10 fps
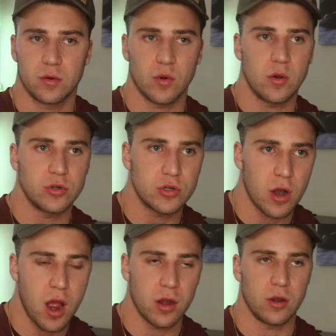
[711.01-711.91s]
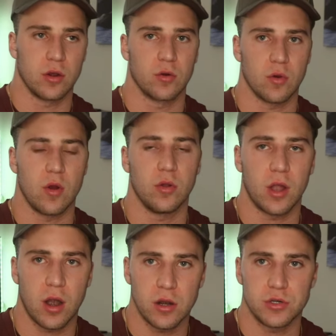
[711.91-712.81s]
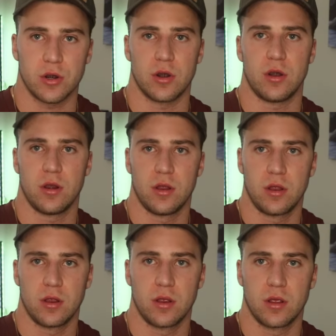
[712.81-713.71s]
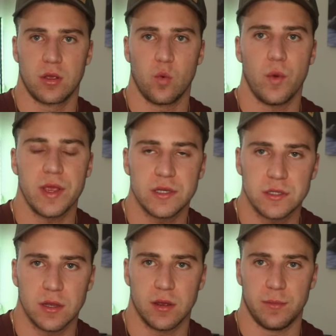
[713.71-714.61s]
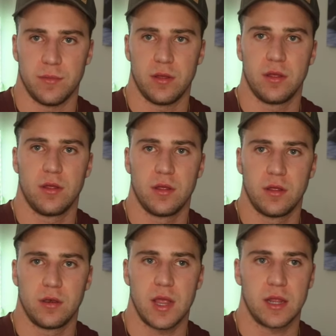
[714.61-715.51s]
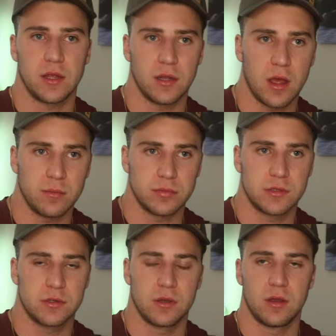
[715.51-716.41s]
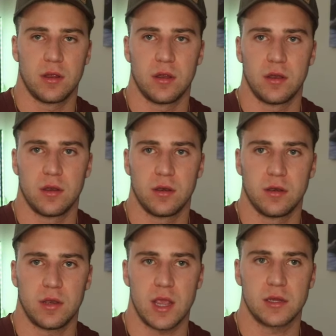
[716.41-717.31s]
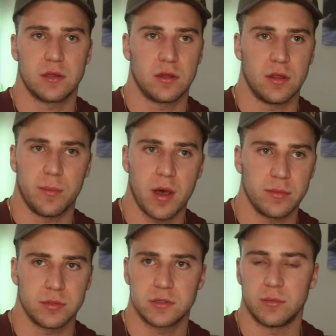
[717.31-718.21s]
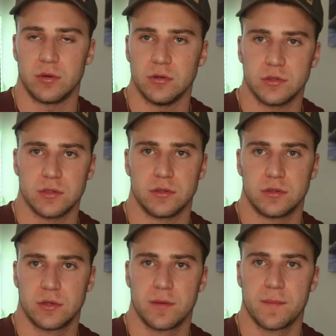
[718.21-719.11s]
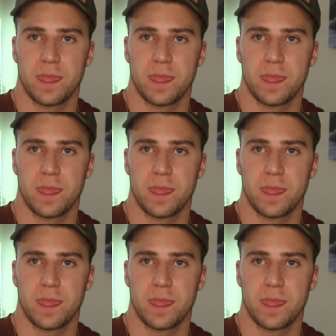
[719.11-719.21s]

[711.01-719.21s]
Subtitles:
Grow stronger, grow larger. Wisdom, take the lumps, take the bumps, the bruises.